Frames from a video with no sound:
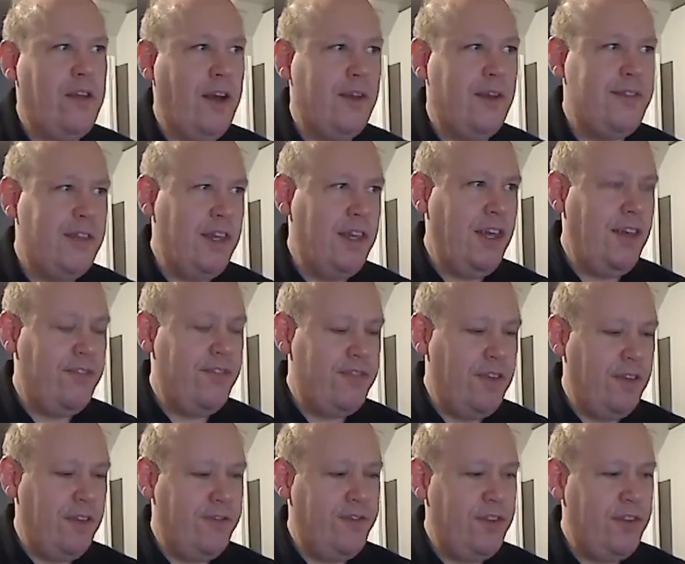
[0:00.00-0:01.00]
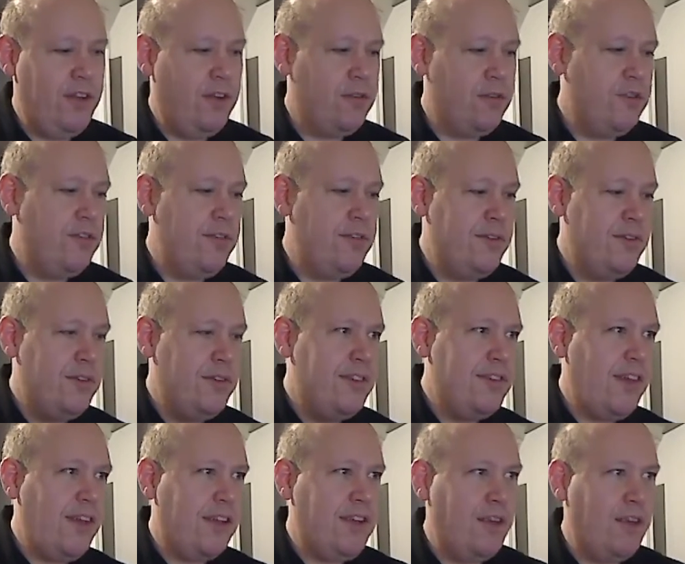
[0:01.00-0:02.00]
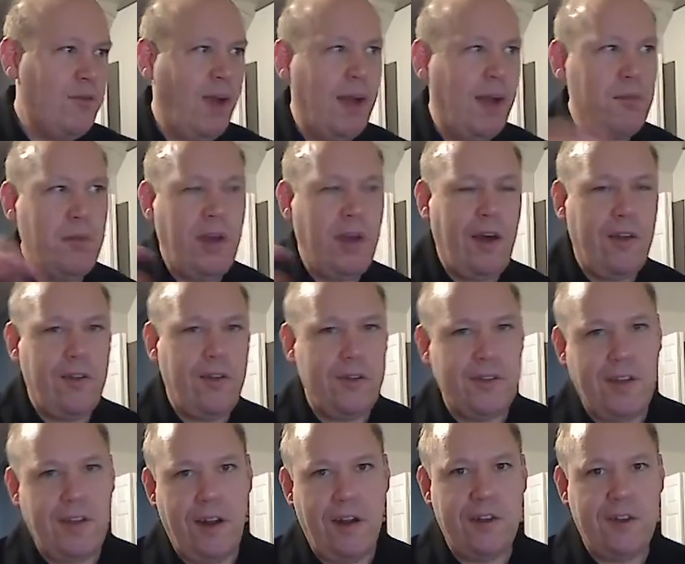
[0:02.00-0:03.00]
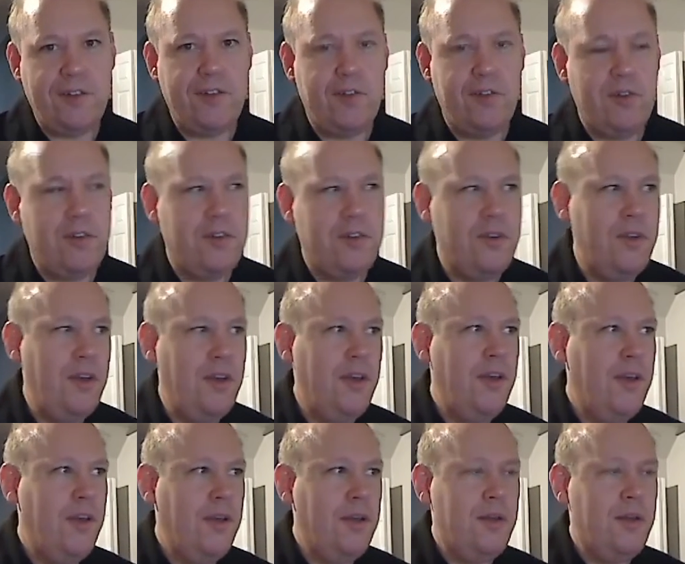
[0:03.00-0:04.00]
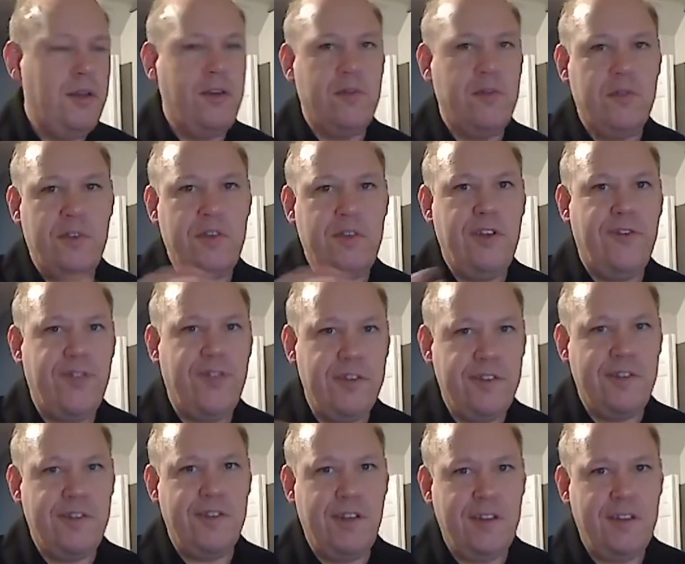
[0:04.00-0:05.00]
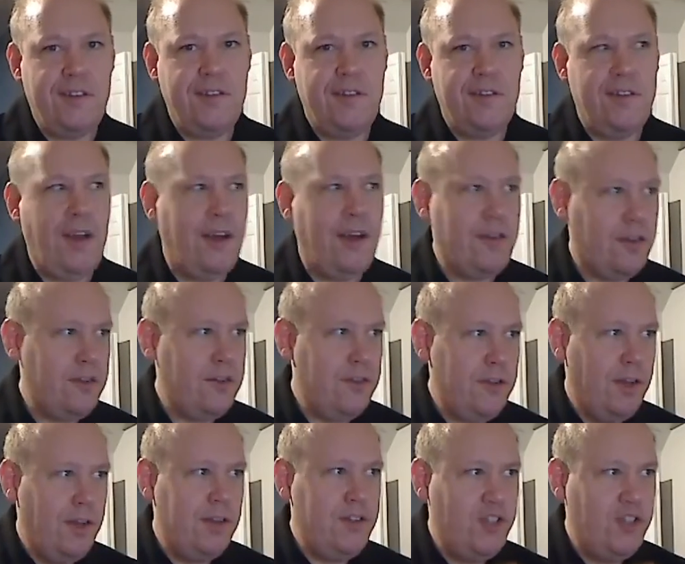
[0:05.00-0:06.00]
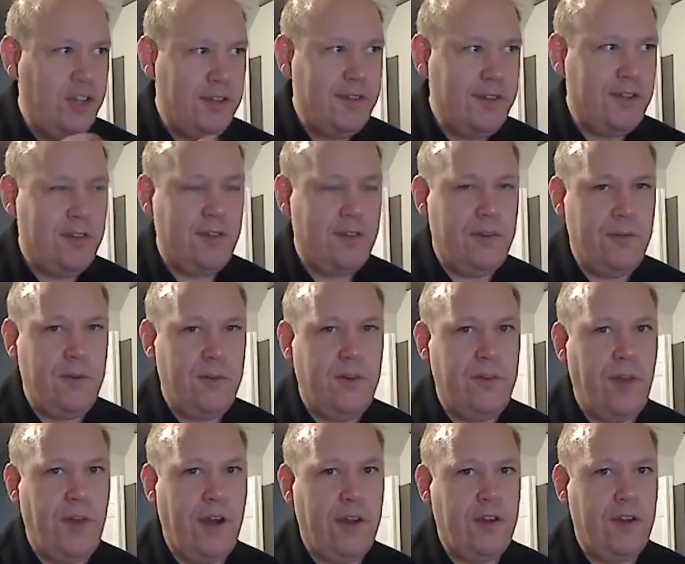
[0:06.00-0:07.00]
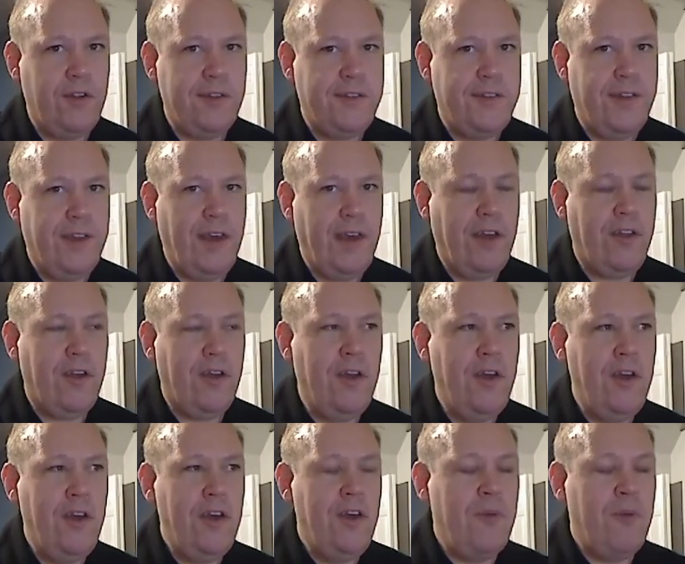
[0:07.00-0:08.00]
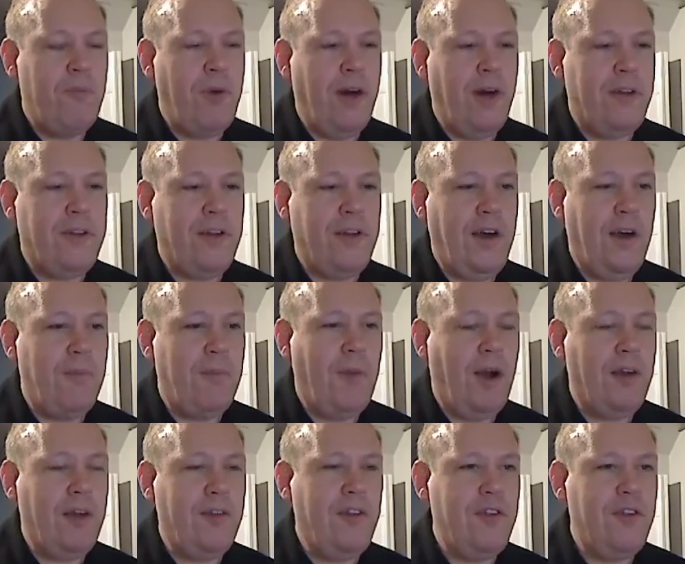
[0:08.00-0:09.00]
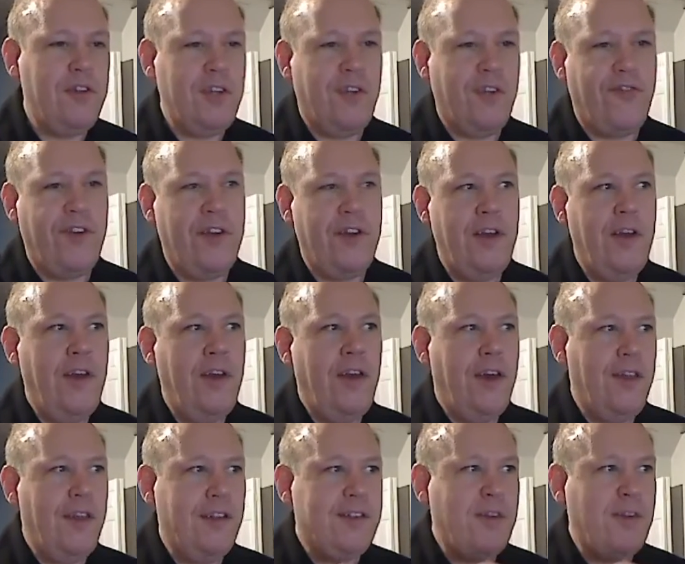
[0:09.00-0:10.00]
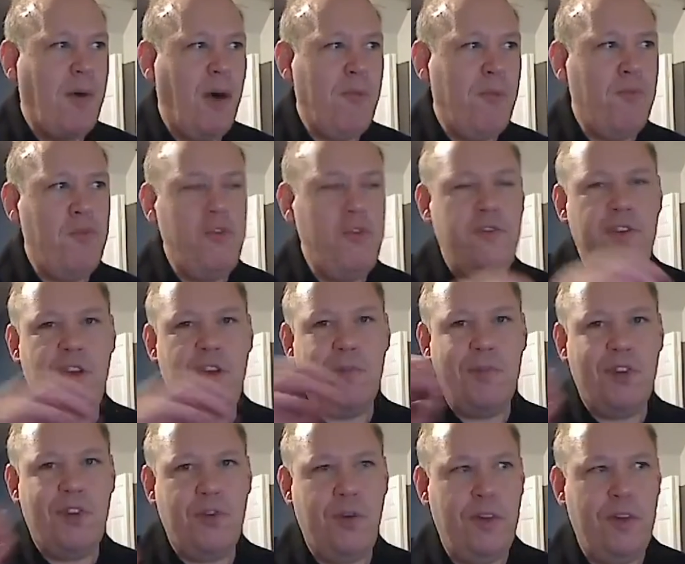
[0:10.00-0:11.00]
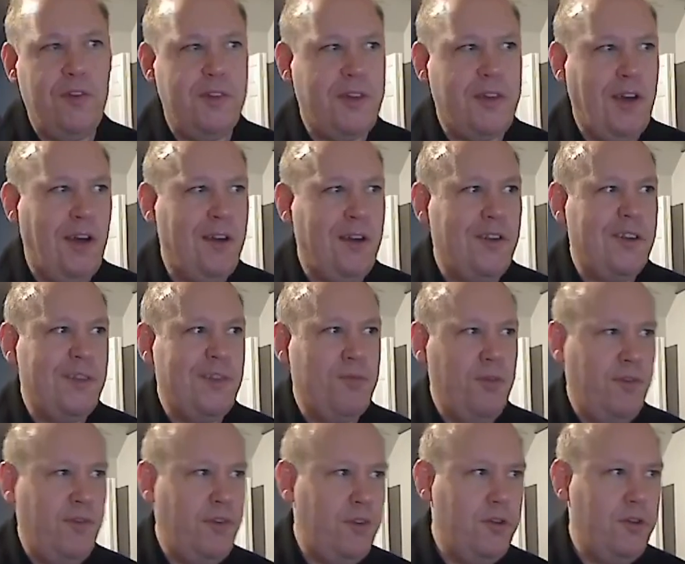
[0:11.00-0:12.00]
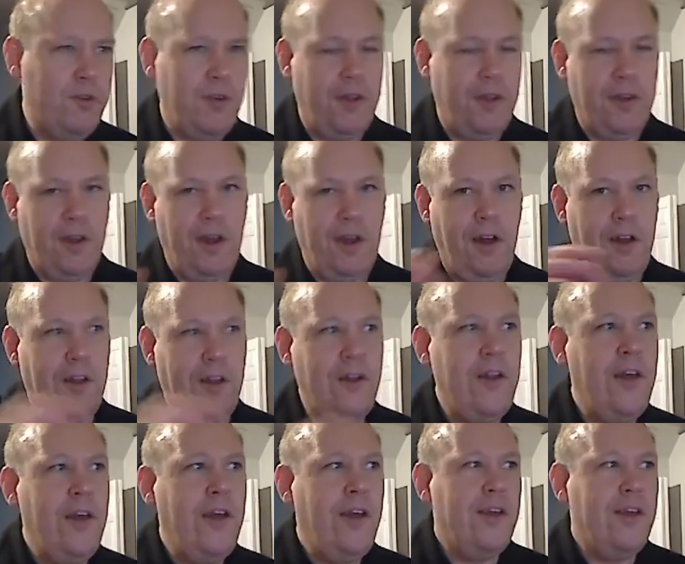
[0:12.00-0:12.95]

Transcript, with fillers: And I was thinking of, of you know selecting random colors that are certain, you know, differenceness, not adjacent or, you know, not close together, but um, are a little different, and then somehow moving between those colors, moving to another color.